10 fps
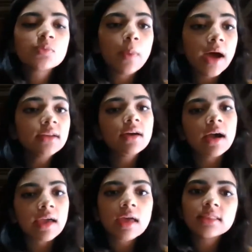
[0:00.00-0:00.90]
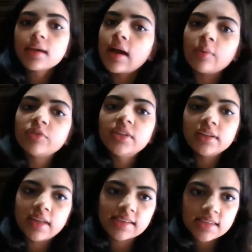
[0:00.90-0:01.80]
but again they come with
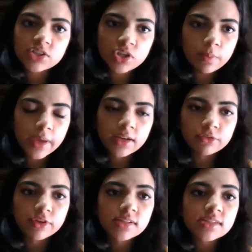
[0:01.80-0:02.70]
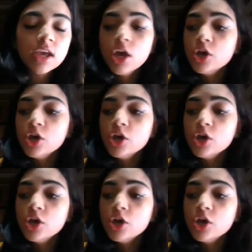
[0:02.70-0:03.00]
indexation benefits.